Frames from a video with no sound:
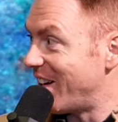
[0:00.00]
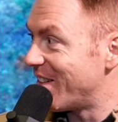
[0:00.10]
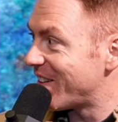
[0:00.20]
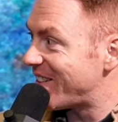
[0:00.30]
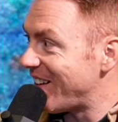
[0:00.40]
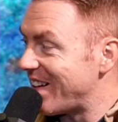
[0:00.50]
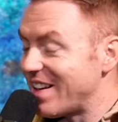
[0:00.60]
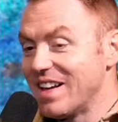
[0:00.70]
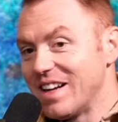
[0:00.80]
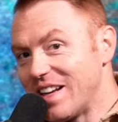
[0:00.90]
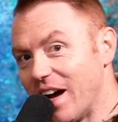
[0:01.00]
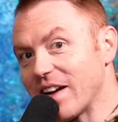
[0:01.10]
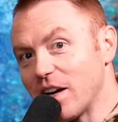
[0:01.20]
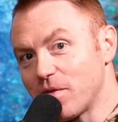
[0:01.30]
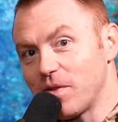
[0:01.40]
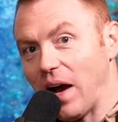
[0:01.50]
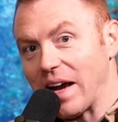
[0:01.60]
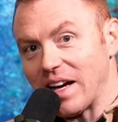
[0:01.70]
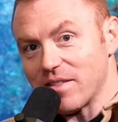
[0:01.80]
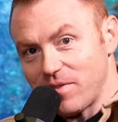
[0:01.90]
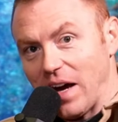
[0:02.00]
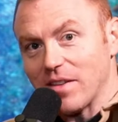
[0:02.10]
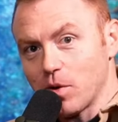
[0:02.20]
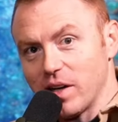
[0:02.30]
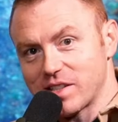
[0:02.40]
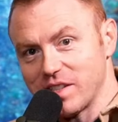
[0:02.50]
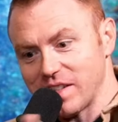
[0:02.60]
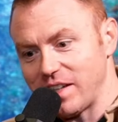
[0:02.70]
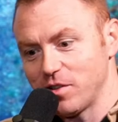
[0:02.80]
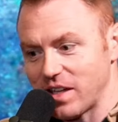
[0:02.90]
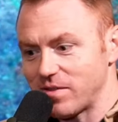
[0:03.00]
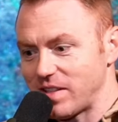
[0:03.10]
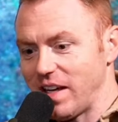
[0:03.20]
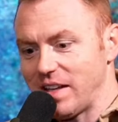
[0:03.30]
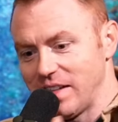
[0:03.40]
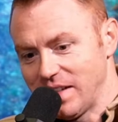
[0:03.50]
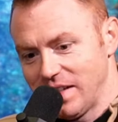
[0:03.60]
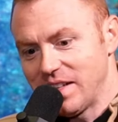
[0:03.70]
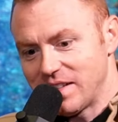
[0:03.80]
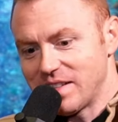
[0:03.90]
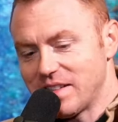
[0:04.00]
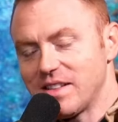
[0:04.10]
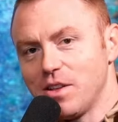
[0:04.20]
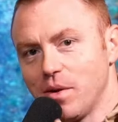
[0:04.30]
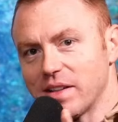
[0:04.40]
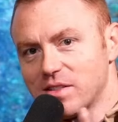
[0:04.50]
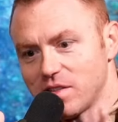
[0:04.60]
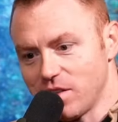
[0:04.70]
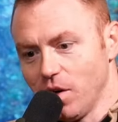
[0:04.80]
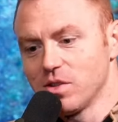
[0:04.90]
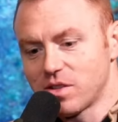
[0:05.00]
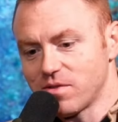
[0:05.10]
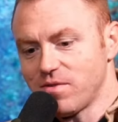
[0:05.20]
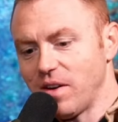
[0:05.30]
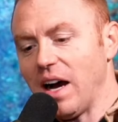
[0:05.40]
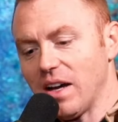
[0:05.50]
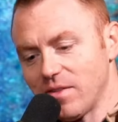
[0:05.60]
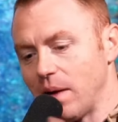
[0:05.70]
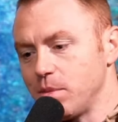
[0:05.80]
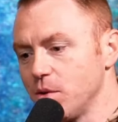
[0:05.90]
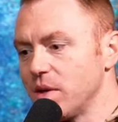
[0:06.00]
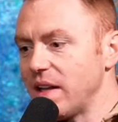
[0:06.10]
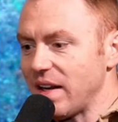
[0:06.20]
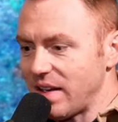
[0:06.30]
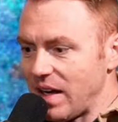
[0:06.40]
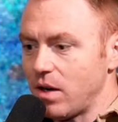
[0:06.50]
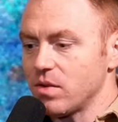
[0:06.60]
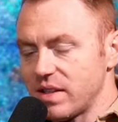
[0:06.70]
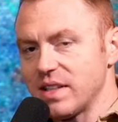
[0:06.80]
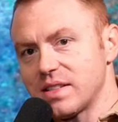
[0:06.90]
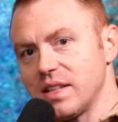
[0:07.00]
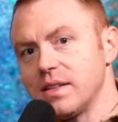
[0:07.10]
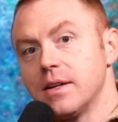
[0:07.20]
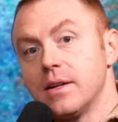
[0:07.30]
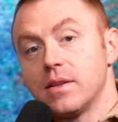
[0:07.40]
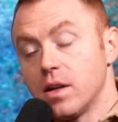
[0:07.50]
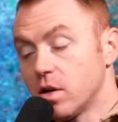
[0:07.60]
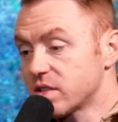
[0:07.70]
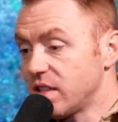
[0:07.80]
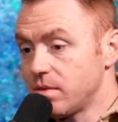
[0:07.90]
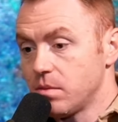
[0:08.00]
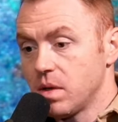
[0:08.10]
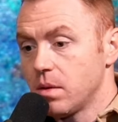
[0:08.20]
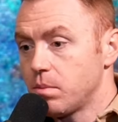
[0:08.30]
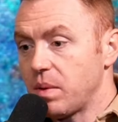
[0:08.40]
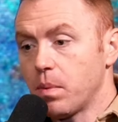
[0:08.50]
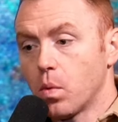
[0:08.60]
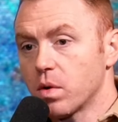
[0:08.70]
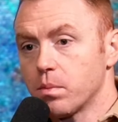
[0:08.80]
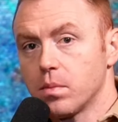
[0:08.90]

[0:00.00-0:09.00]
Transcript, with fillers: of it didn't. Now I got I got 5 questions. I used to have 10. You answered those 5. I'm doing that now. This then then all of a sudden people weren't